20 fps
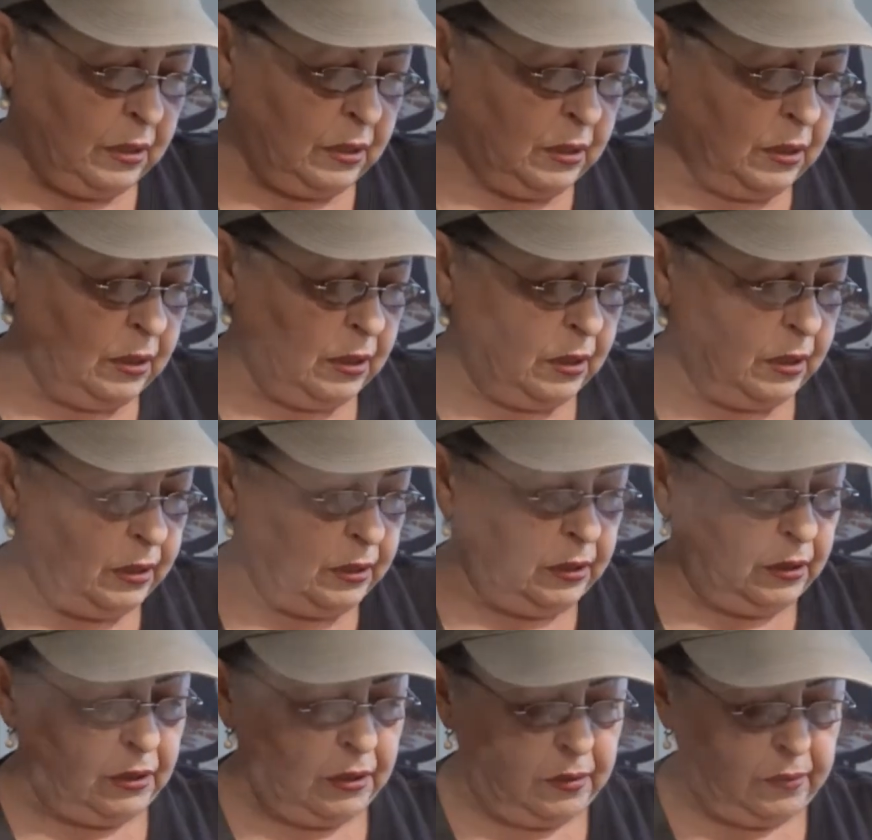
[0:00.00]
I
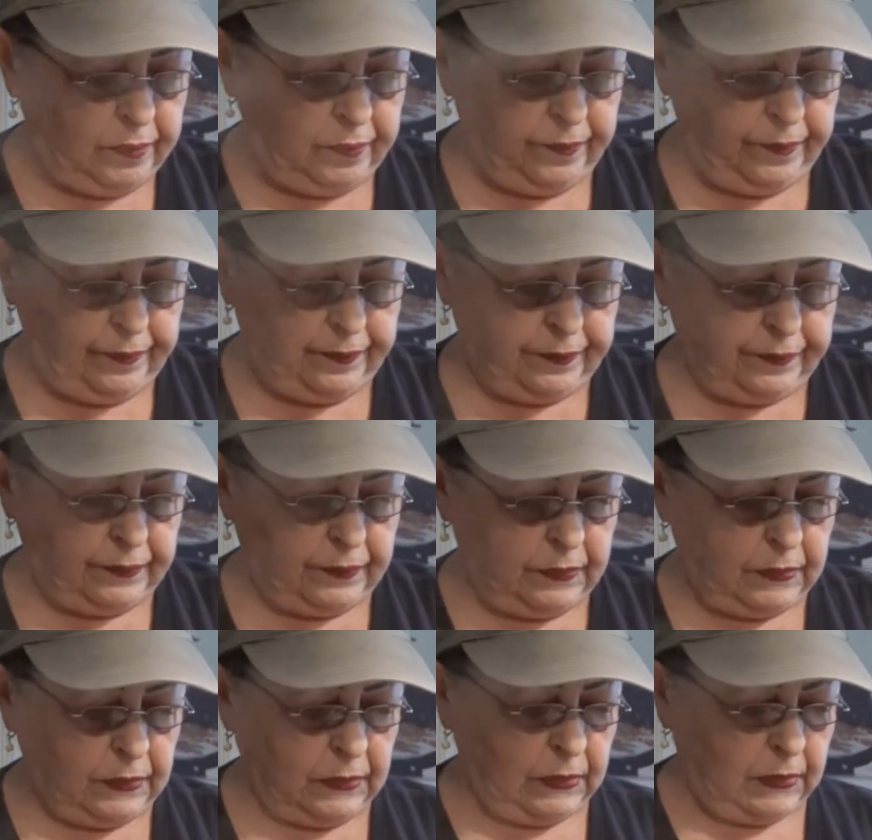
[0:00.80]
am
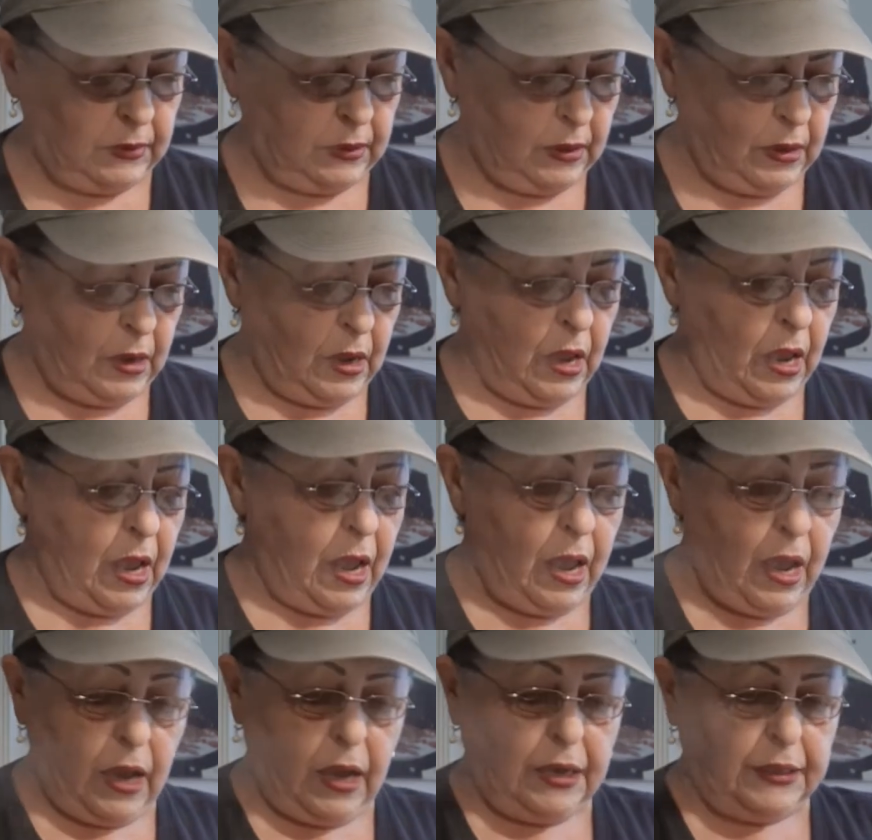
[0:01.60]

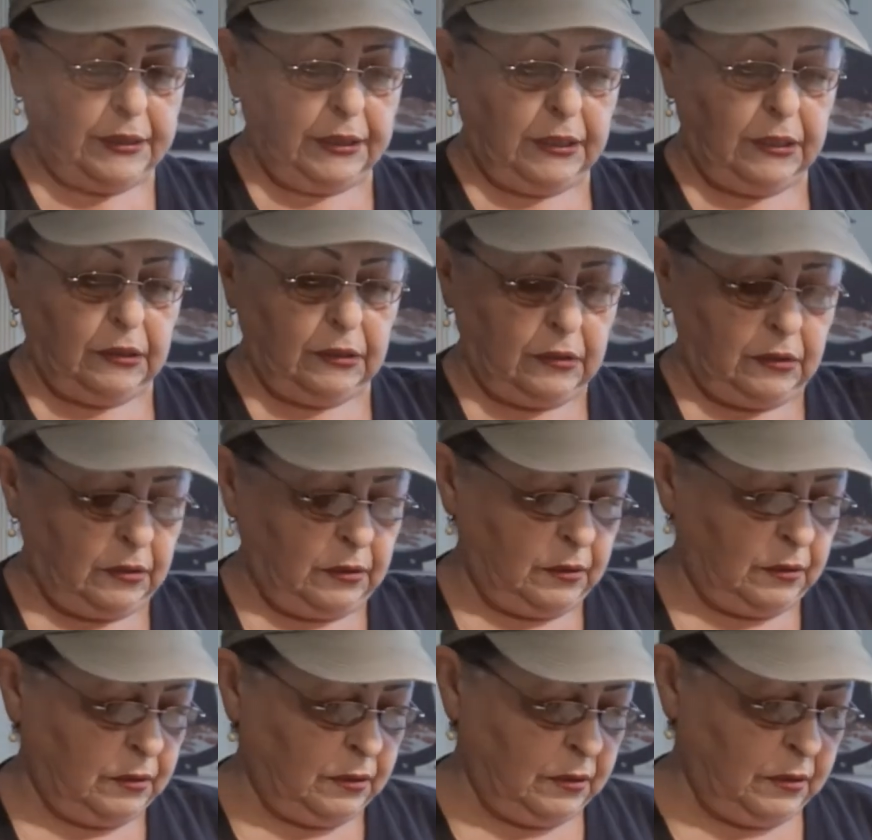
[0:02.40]
adding,
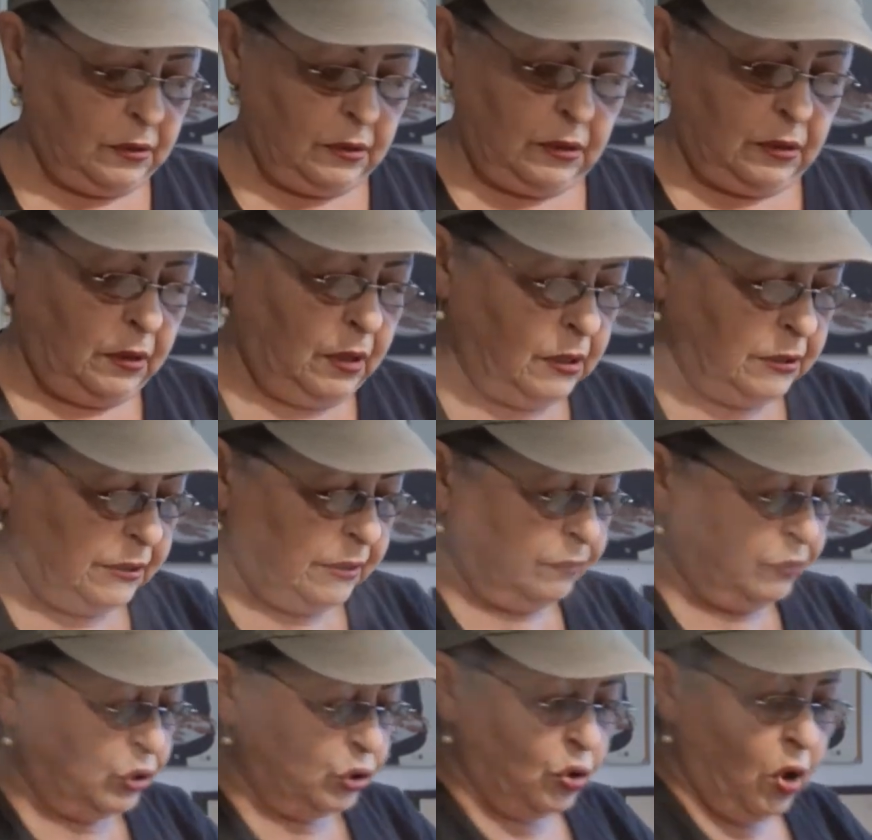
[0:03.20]
yes,
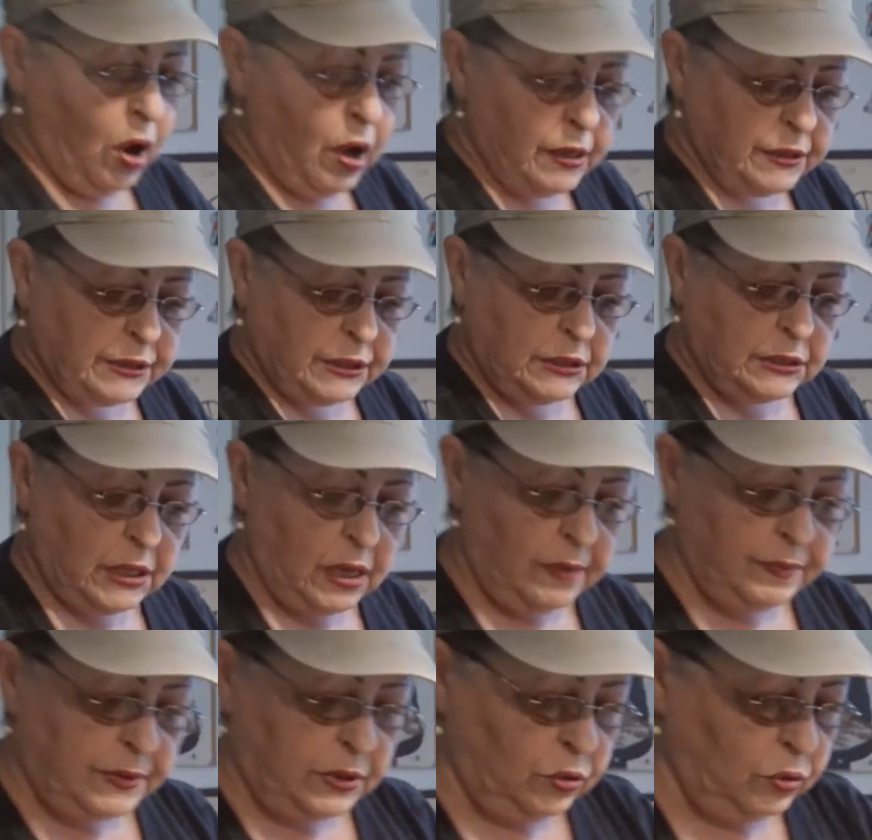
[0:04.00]
some sauce is
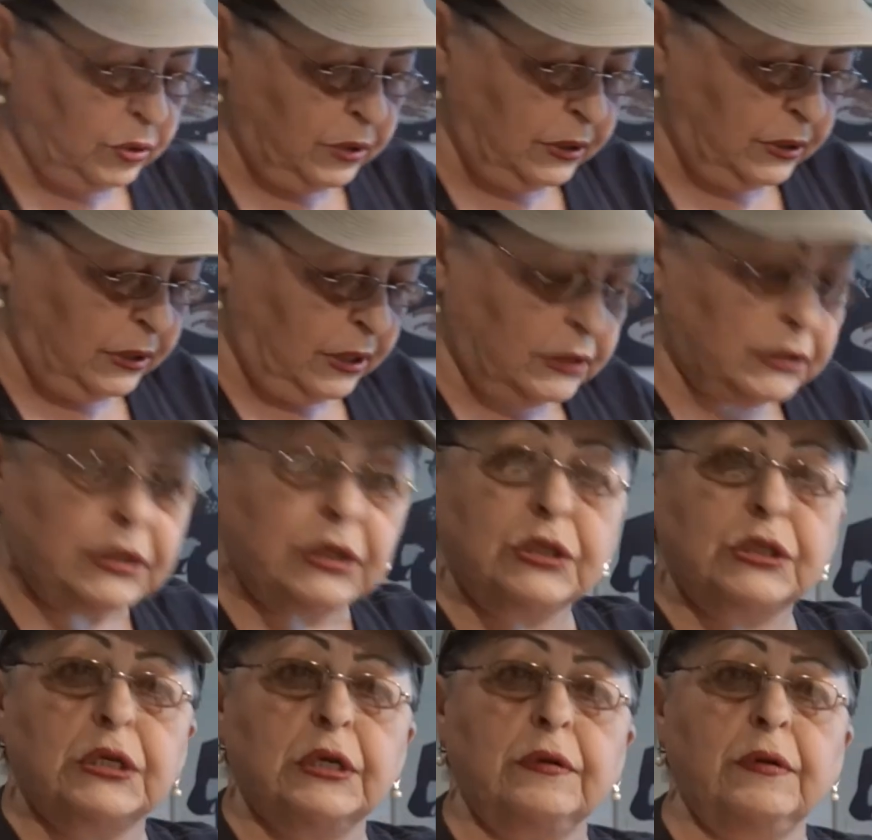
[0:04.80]
absolutely
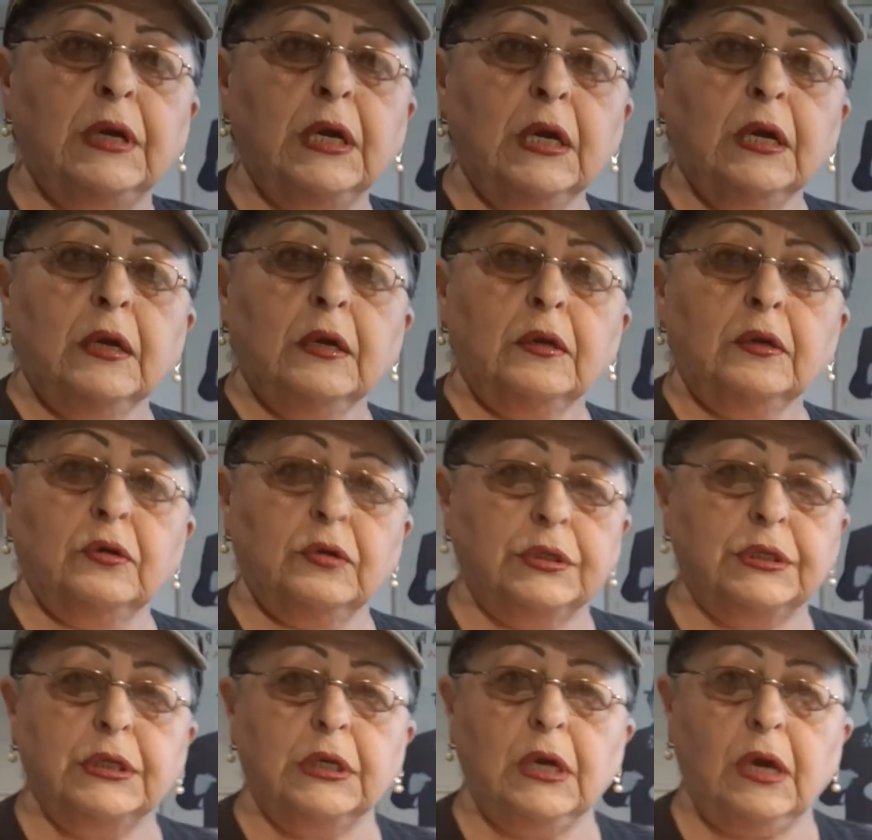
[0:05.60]
necessary.
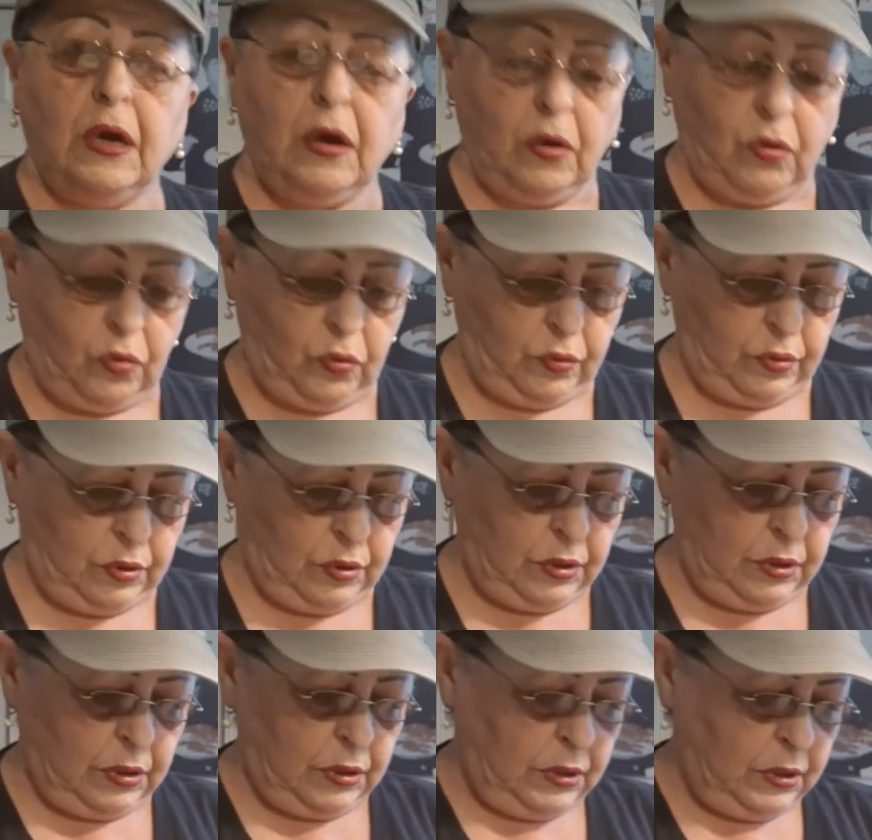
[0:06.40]
You see how,
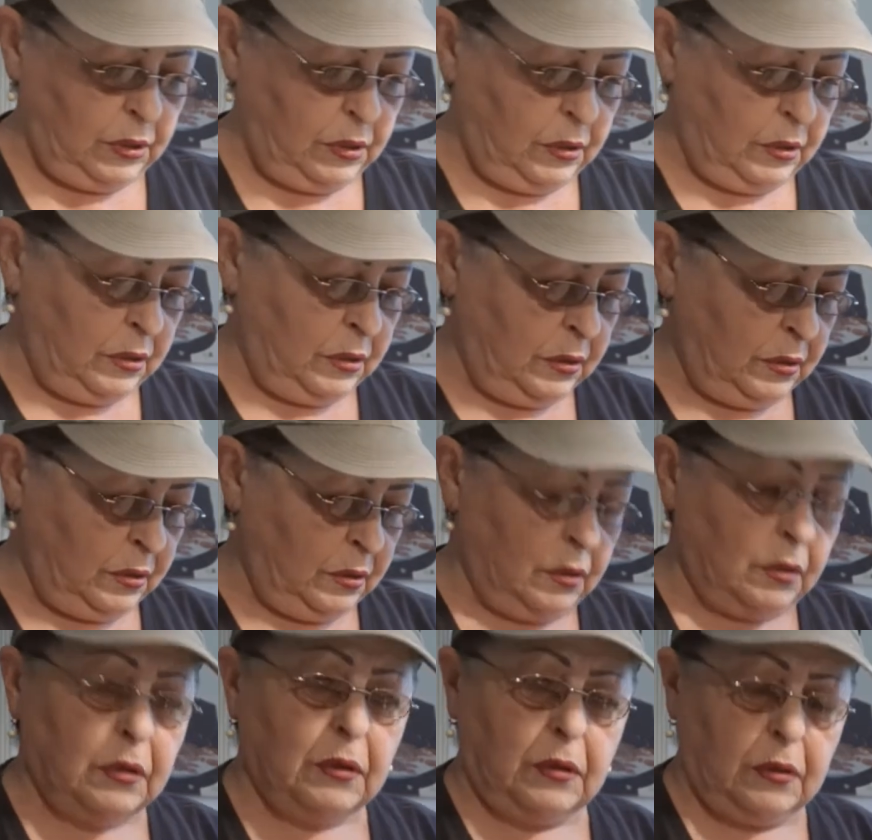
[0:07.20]

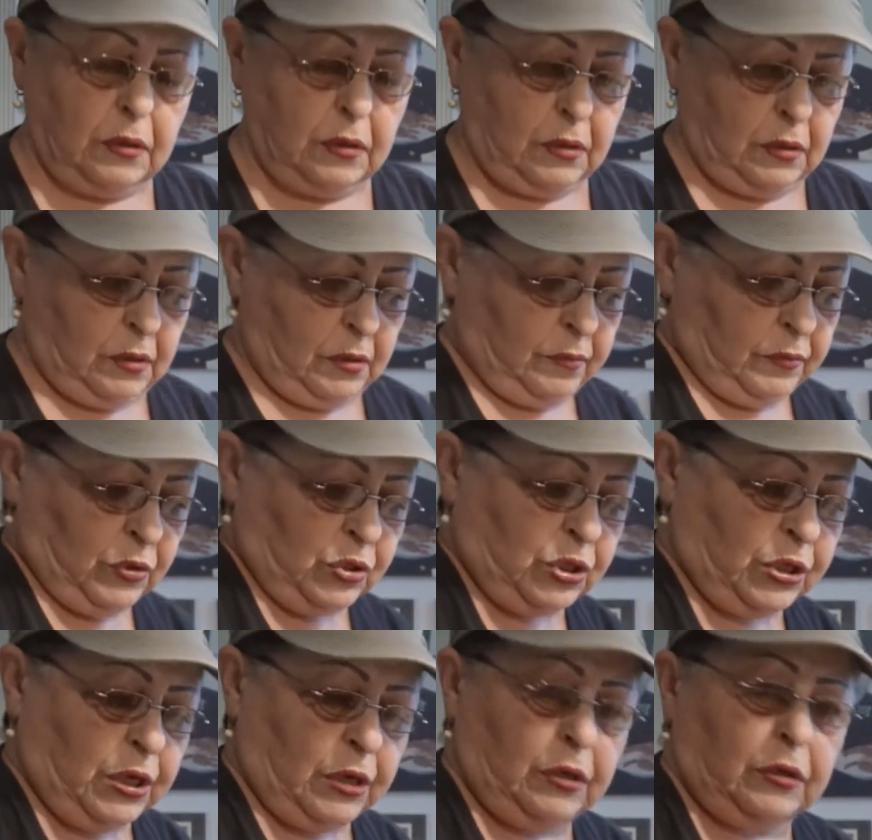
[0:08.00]
I'm going
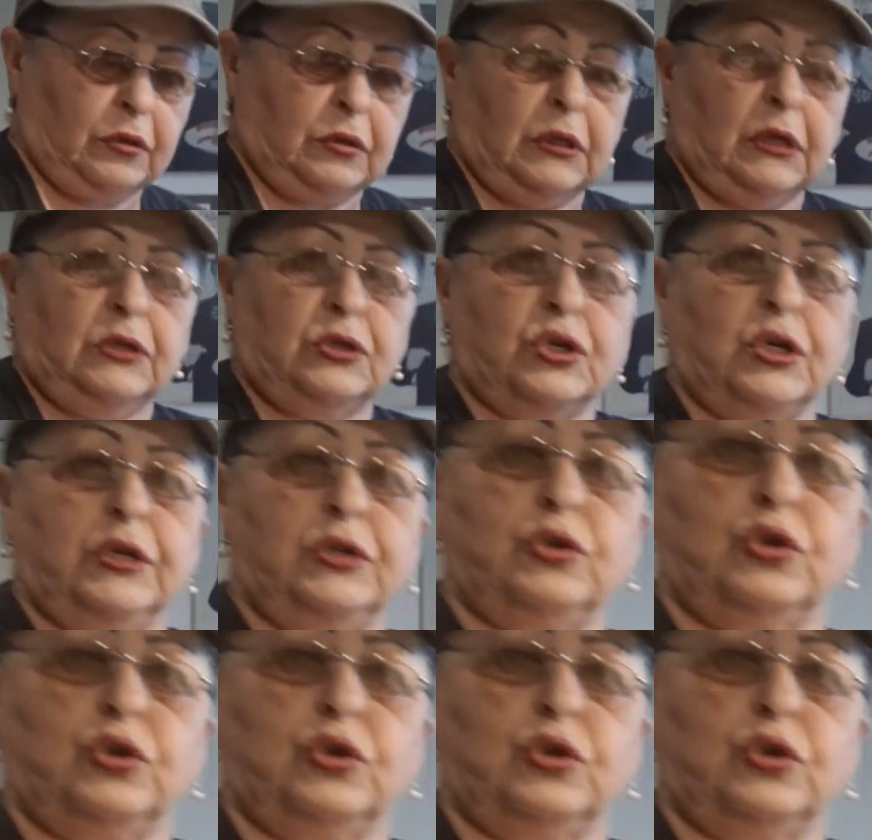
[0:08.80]
to try to